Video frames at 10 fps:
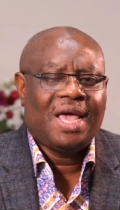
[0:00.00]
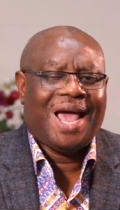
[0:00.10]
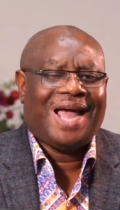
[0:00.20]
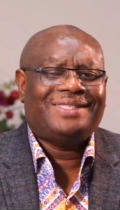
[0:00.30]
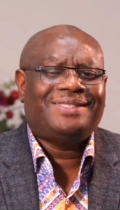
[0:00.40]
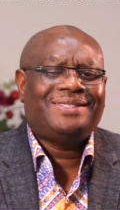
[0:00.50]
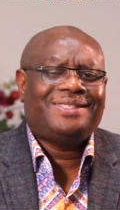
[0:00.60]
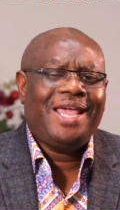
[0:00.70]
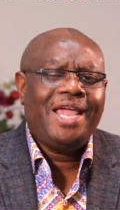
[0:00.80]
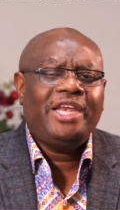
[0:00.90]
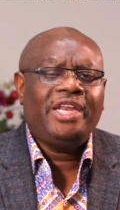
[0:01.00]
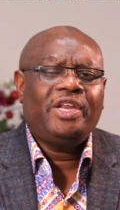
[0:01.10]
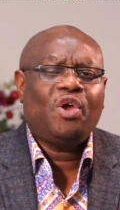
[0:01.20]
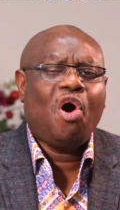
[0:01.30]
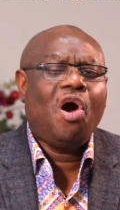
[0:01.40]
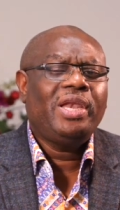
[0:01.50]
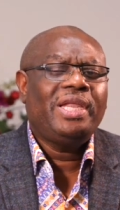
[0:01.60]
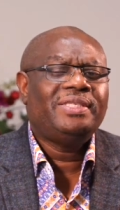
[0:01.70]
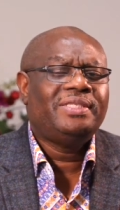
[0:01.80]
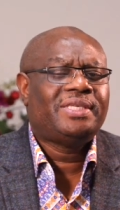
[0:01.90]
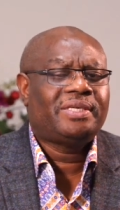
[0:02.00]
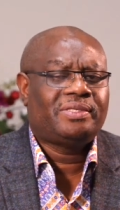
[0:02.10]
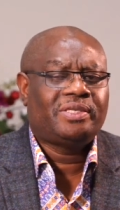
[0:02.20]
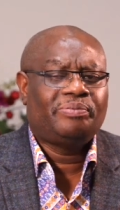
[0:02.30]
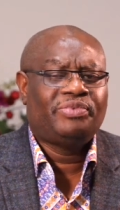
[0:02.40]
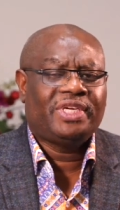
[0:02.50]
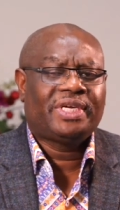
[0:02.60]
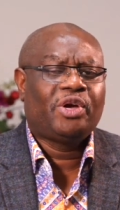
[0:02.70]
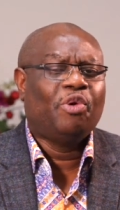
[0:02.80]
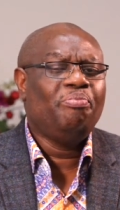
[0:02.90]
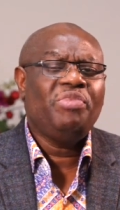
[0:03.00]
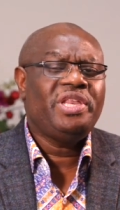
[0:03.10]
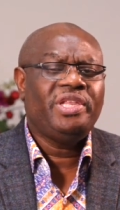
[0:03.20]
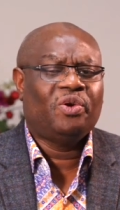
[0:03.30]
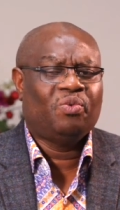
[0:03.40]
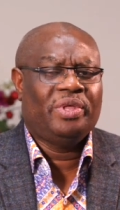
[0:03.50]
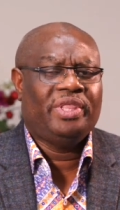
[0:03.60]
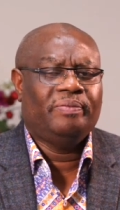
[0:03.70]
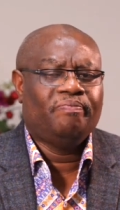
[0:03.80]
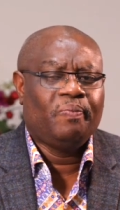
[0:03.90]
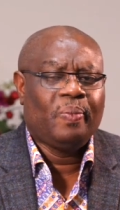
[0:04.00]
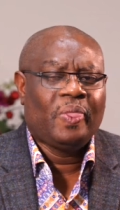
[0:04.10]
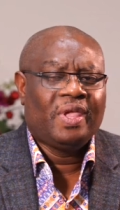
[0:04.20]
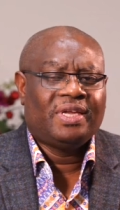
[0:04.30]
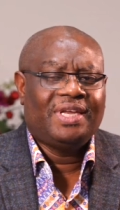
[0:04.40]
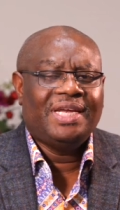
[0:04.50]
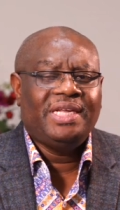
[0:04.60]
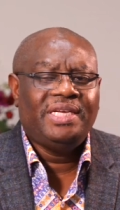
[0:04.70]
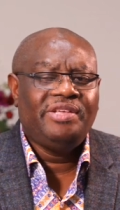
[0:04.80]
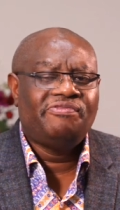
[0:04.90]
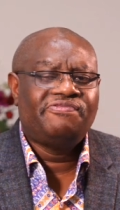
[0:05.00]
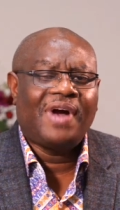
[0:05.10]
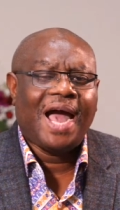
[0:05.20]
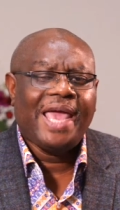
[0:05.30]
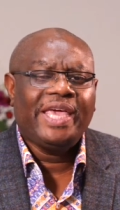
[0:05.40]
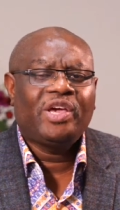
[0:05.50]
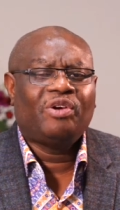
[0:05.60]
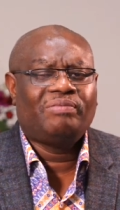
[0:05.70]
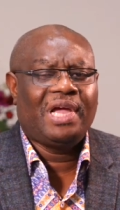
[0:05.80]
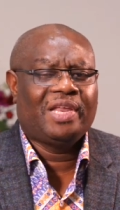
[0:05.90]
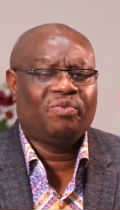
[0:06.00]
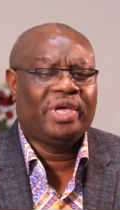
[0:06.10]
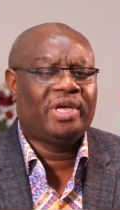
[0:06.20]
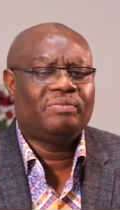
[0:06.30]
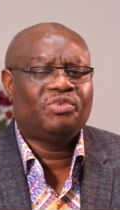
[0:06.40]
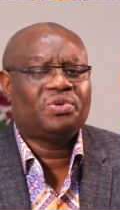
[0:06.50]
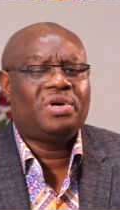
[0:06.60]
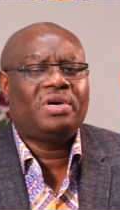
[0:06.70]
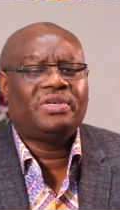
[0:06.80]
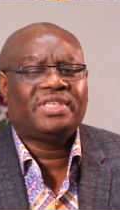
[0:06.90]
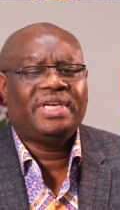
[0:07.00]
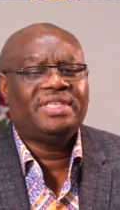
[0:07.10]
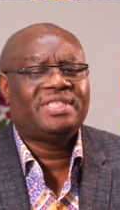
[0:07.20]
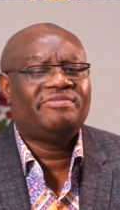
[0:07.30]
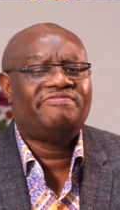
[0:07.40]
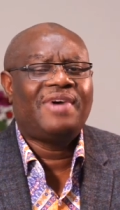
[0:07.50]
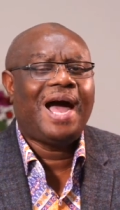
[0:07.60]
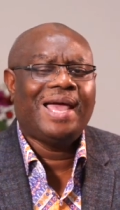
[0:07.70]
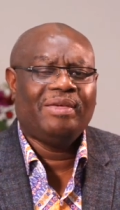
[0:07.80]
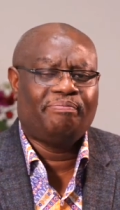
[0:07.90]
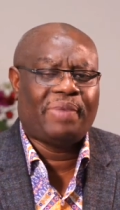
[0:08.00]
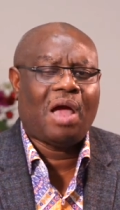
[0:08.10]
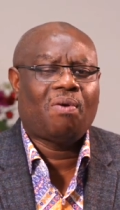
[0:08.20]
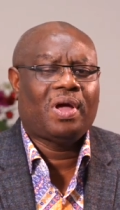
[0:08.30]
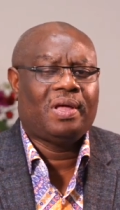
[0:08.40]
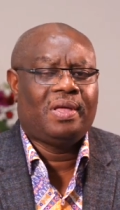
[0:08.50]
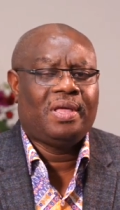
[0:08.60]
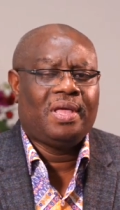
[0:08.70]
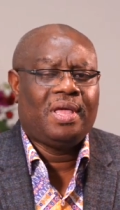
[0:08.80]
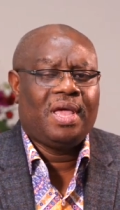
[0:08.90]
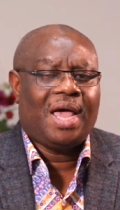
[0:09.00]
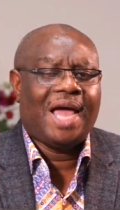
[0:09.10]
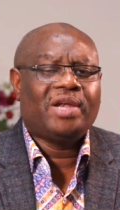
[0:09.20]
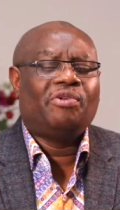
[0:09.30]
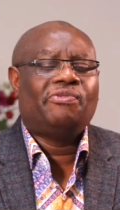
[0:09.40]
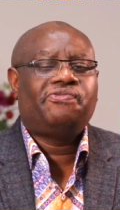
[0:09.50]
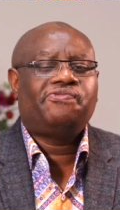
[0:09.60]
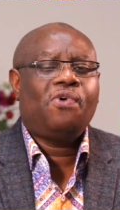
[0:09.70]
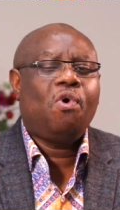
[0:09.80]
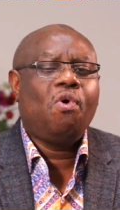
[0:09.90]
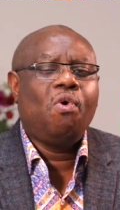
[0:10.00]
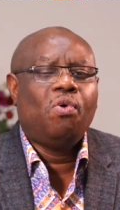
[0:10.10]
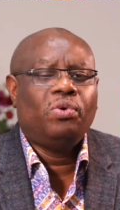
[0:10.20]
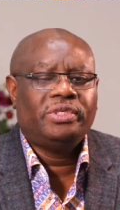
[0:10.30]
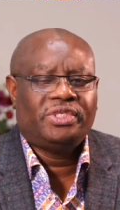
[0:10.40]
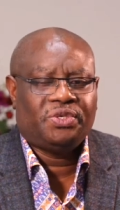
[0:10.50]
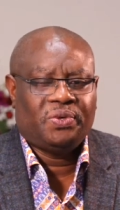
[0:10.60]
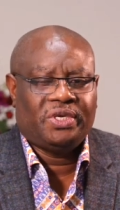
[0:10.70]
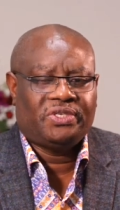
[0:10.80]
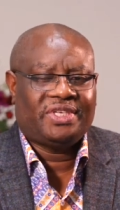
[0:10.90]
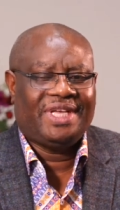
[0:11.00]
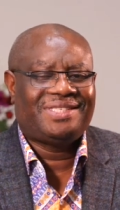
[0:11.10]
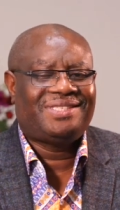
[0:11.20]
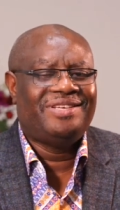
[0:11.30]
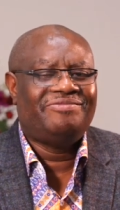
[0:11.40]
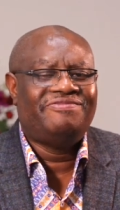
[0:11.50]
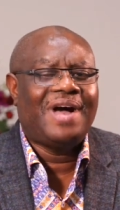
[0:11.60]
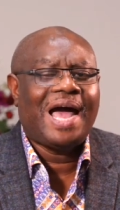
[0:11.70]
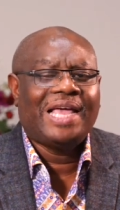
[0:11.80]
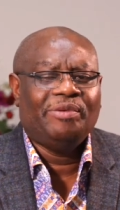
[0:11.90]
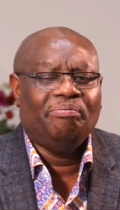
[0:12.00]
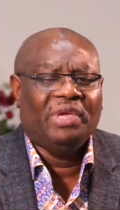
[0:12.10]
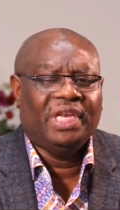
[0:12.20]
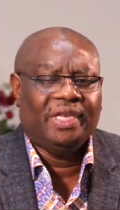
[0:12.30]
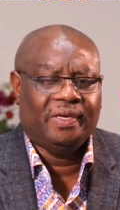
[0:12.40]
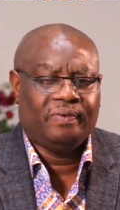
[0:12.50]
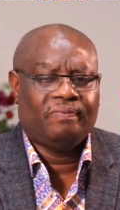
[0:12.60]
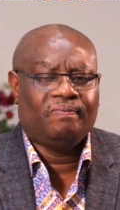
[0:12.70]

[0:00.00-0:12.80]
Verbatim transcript: at maintaining uninterrupted communion with Him, that the divine command will come to us and His divine power and unfold to us its divine meaning.